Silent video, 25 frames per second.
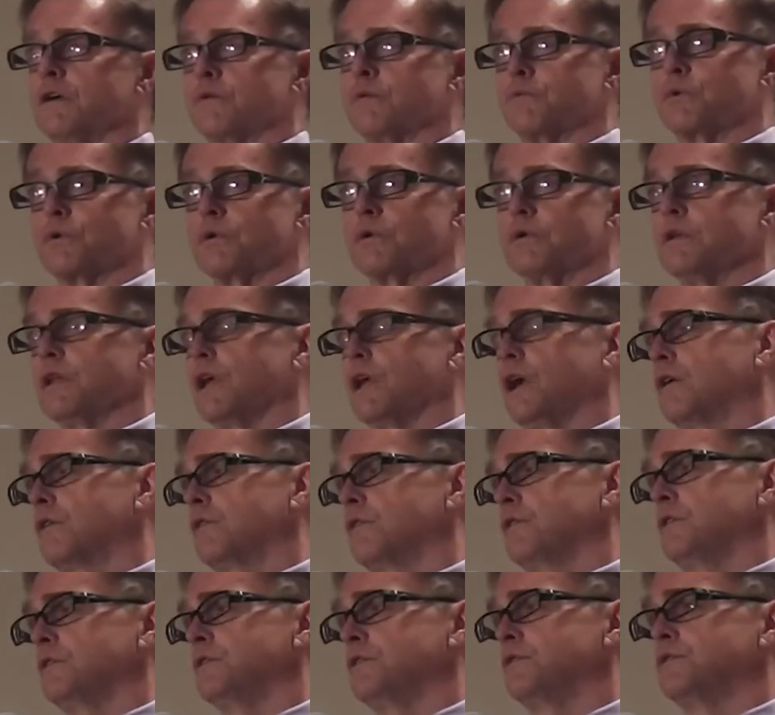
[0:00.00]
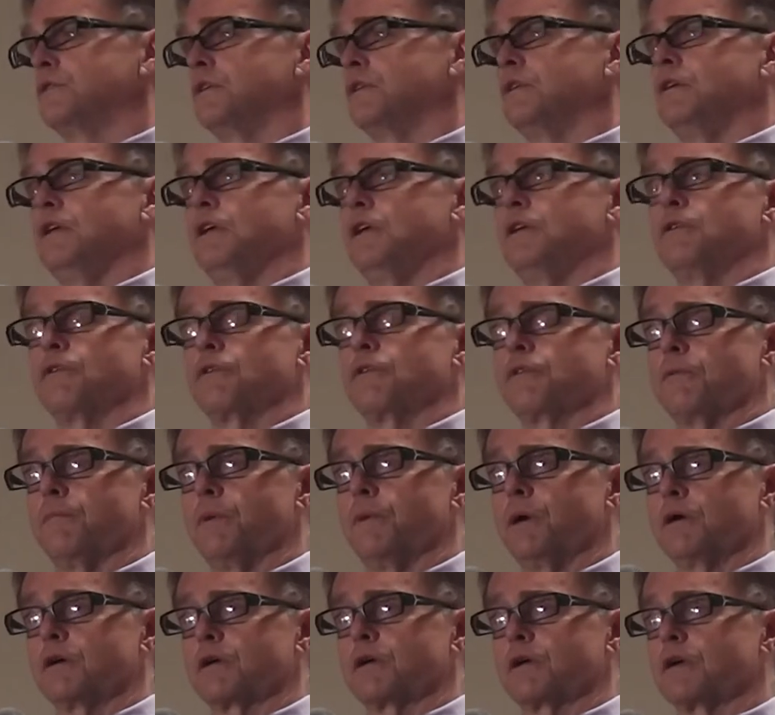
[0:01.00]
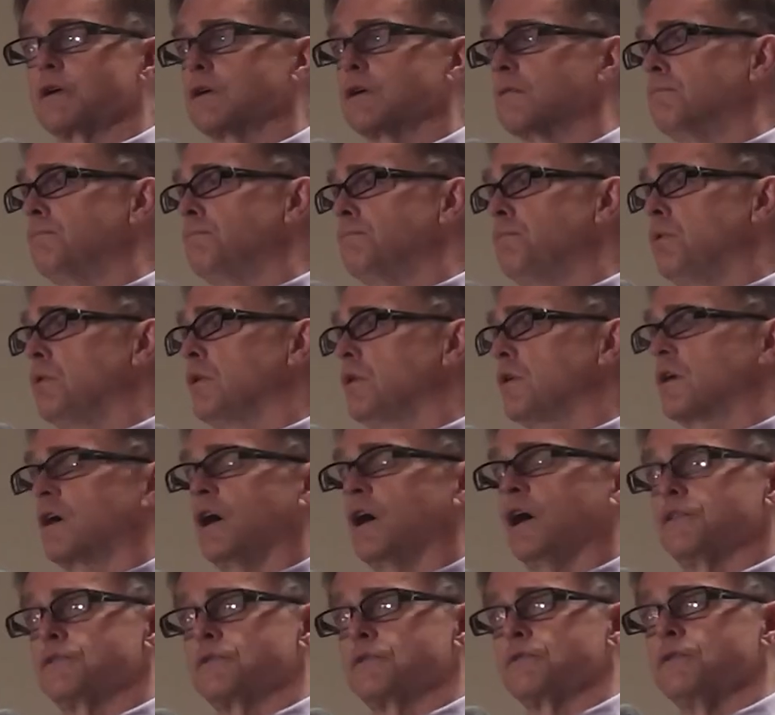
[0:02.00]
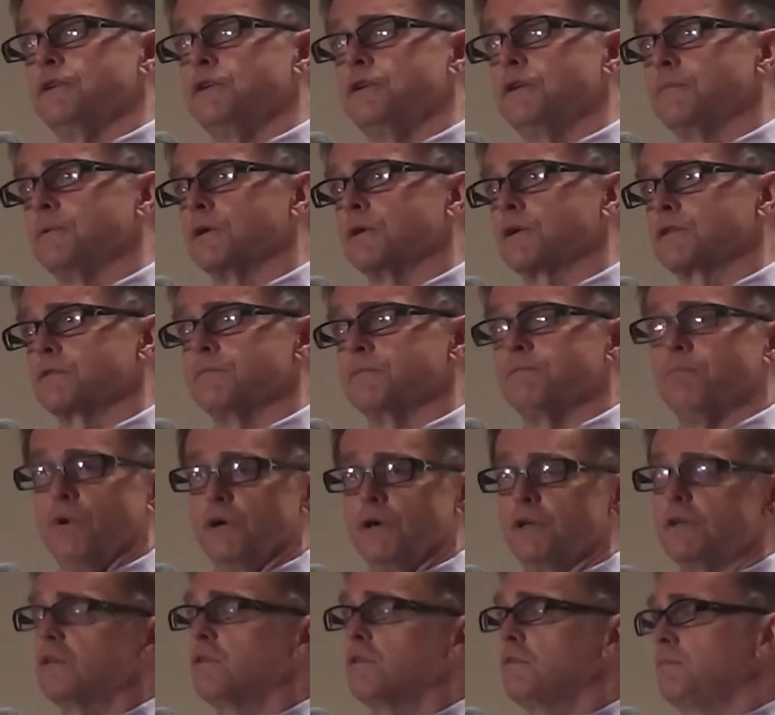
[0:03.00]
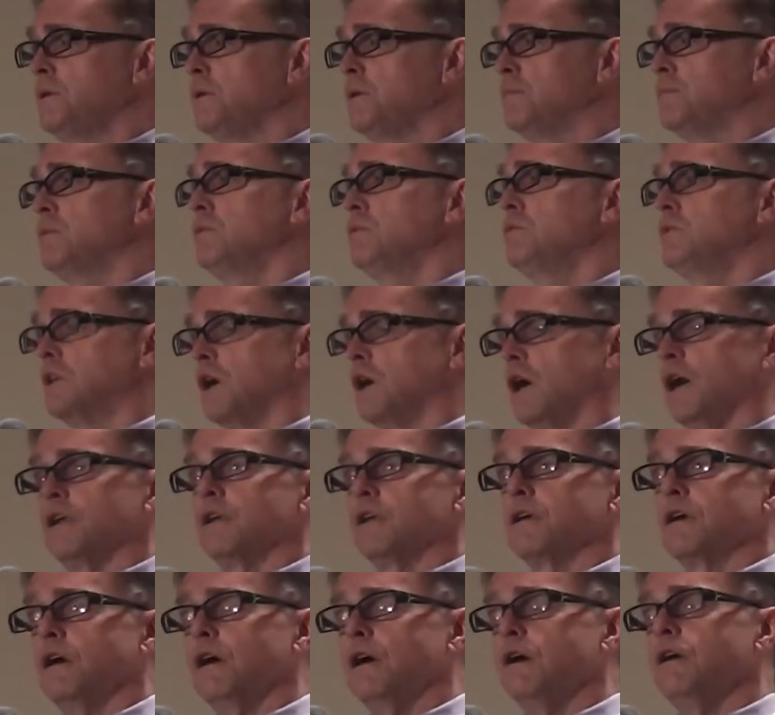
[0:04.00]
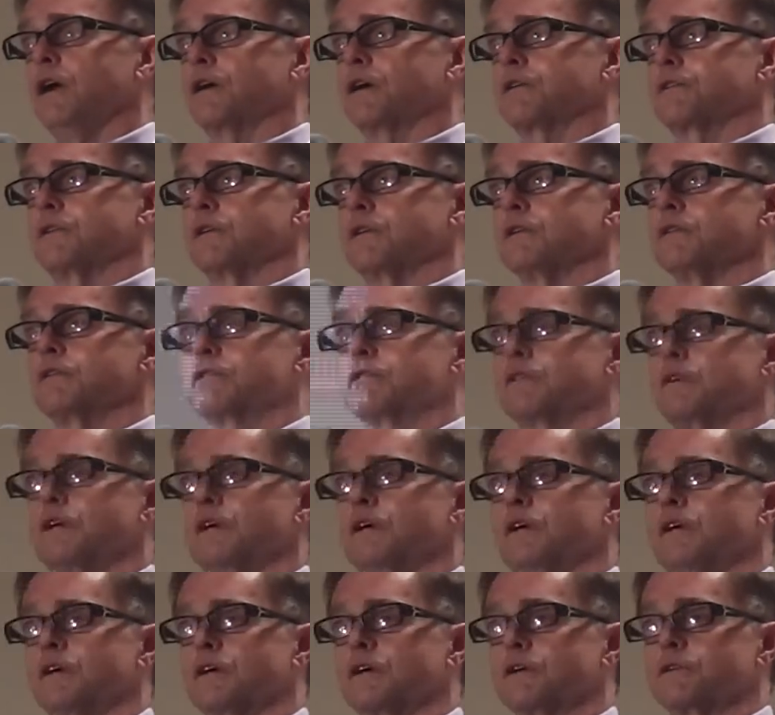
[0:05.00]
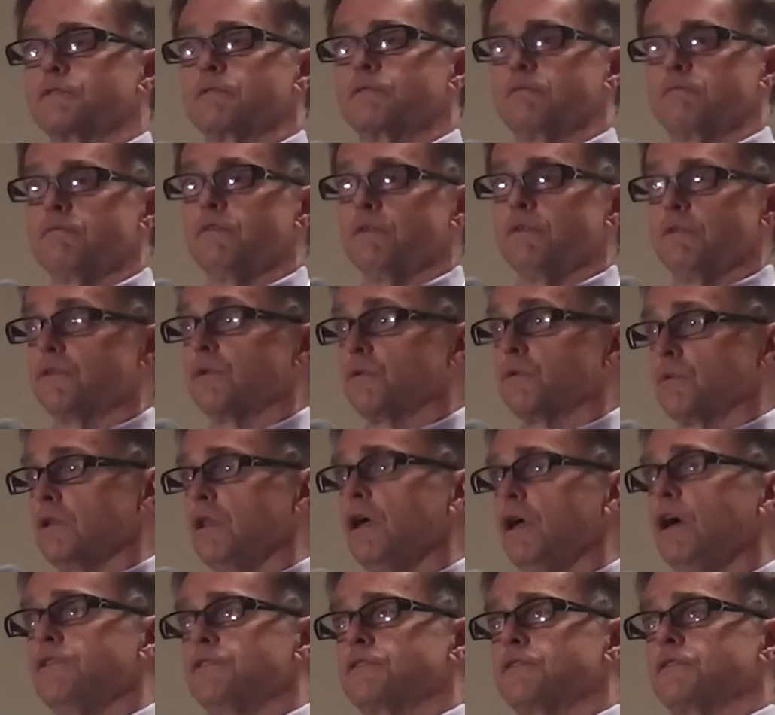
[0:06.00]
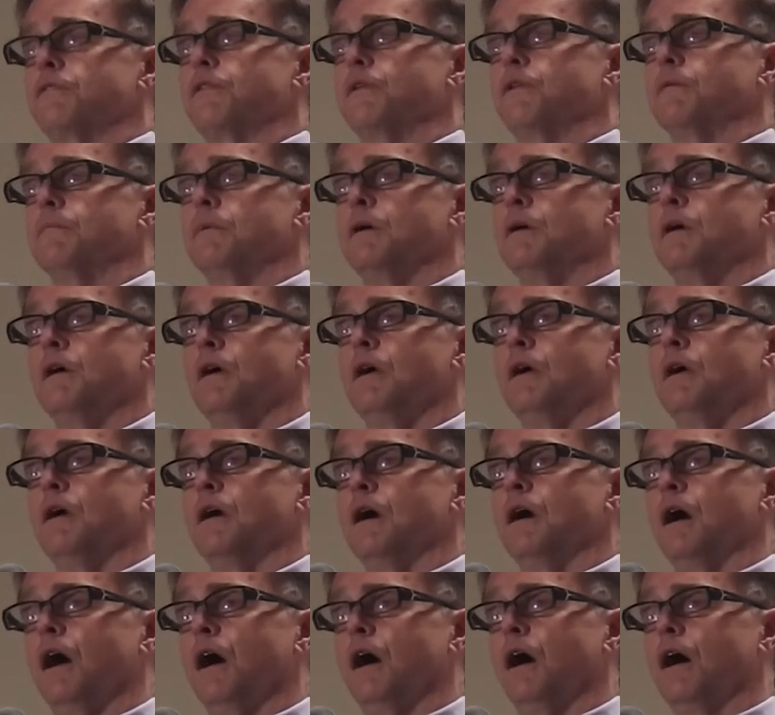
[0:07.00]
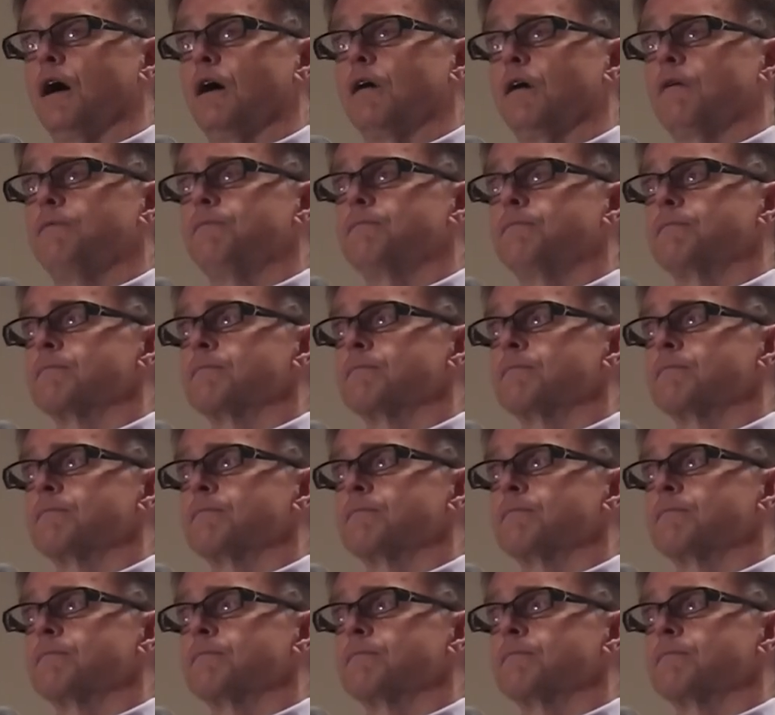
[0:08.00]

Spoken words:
rural areas in North America can pull out our high school yearbooks and point to the people who died in car accidents, because you know, there were lots of them. I